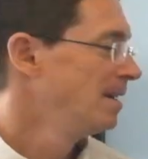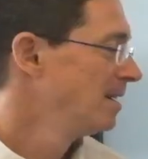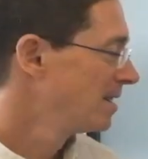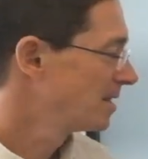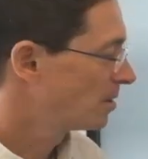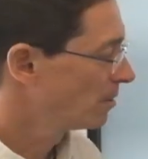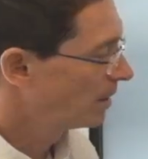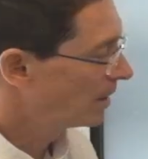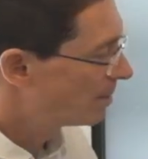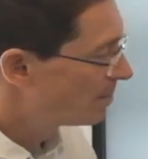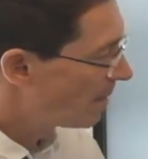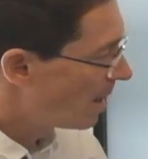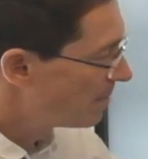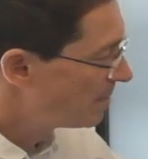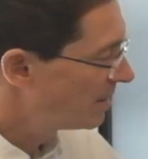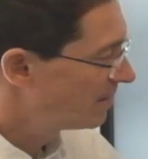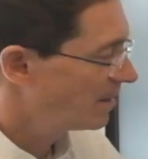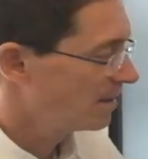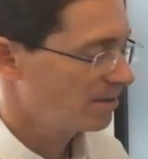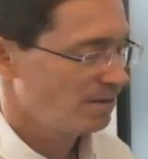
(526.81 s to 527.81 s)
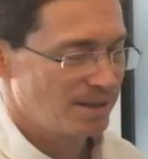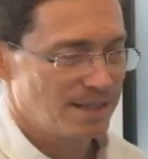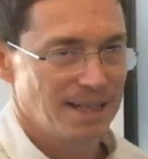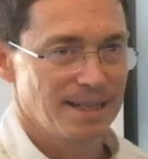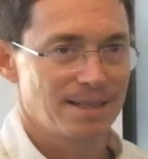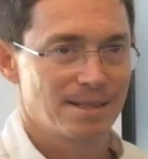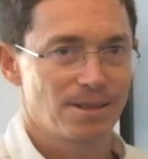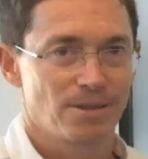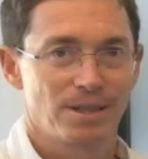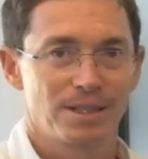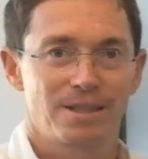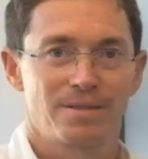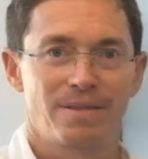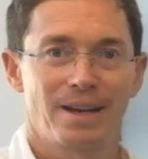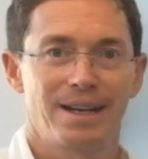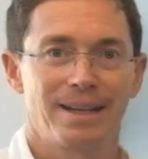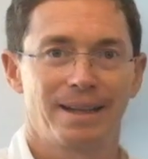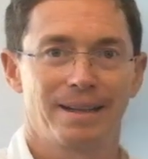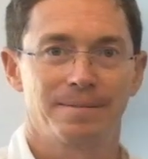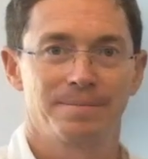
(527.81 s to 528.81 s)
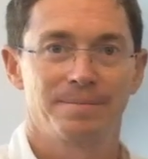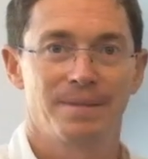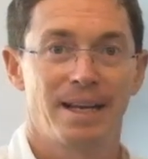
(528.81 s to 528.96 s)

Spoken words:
So it might be that the sensor is failing,